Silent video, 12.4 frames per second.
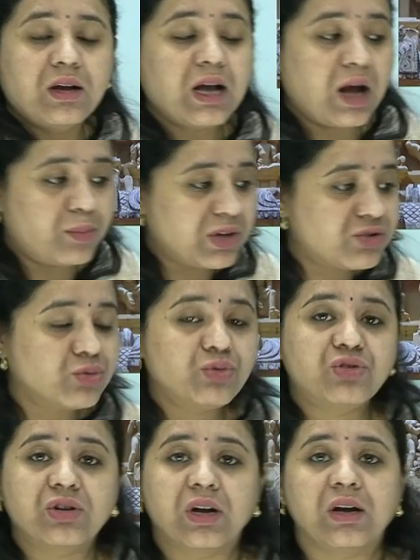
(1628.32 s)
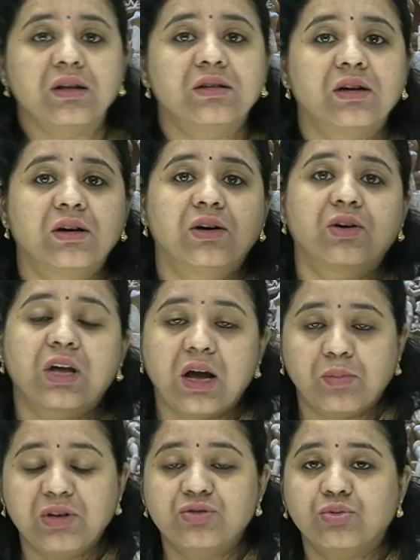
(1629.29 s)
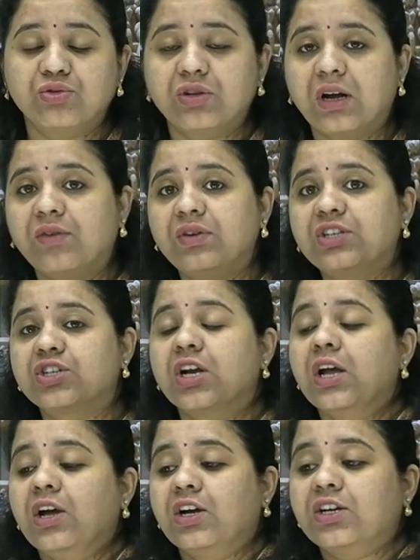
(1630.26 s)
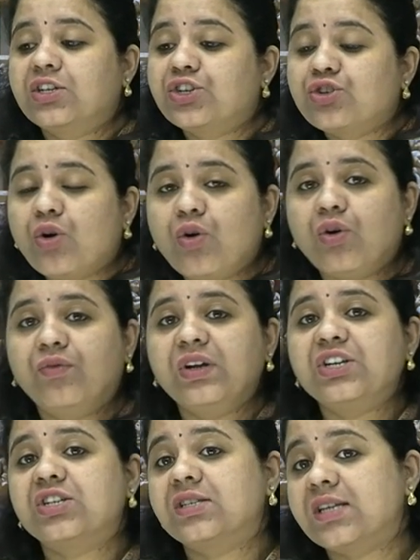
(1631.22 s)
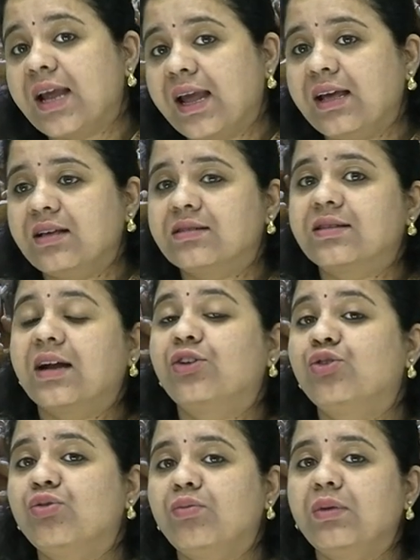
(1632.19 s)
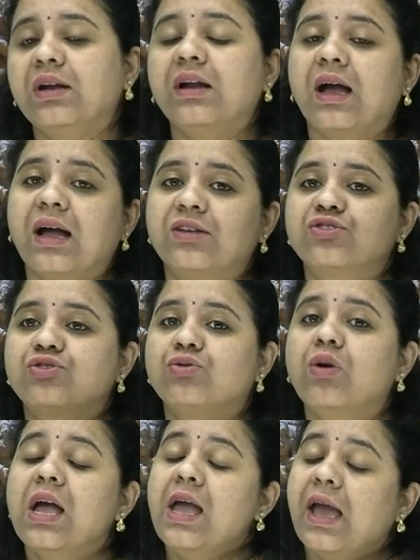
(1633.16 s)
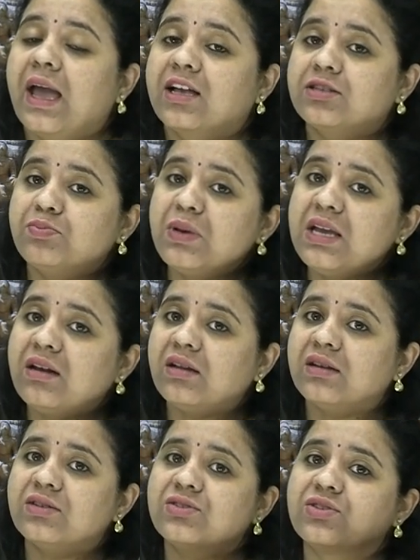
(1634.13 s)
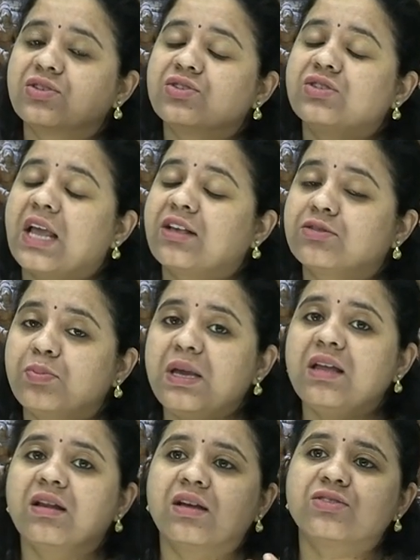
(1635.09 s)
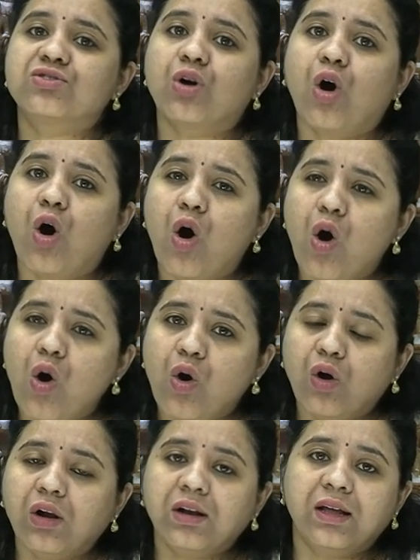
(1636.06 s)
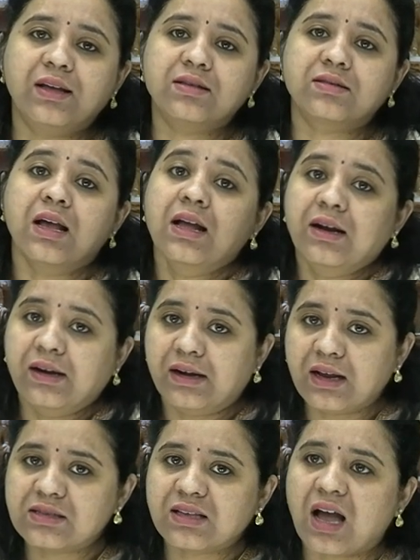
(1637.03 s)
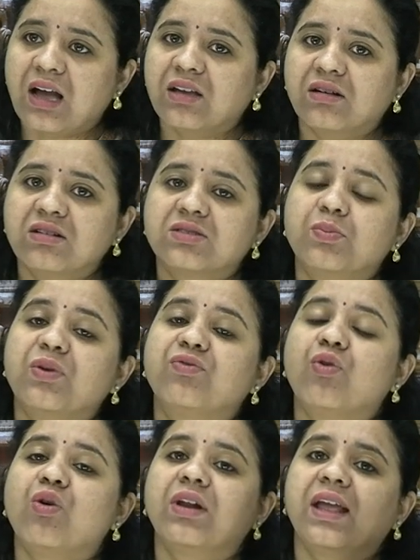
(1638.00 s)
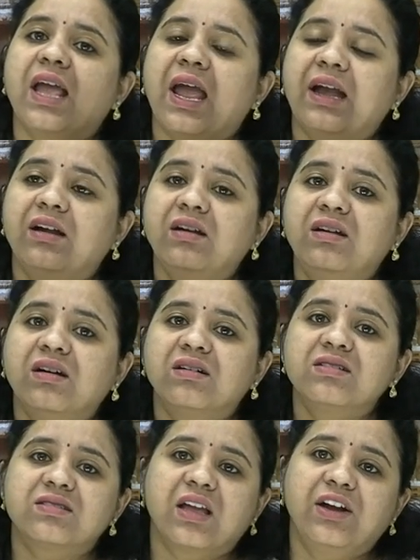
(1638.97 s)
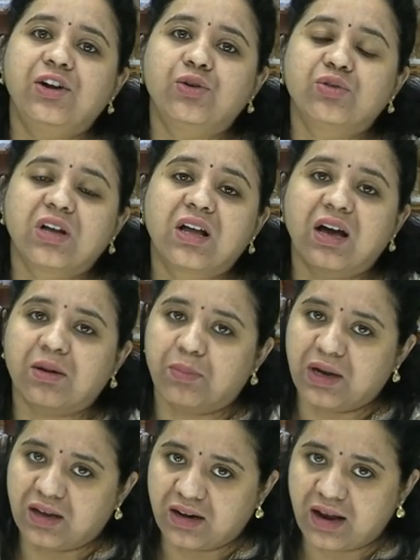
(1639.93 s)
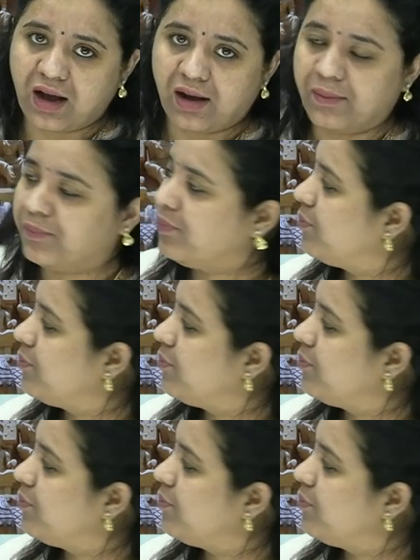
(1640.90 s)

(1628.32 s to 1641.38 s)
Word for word: Kama Sutra, which says that human has to experience all his desires before he enters into the Garbhagriha.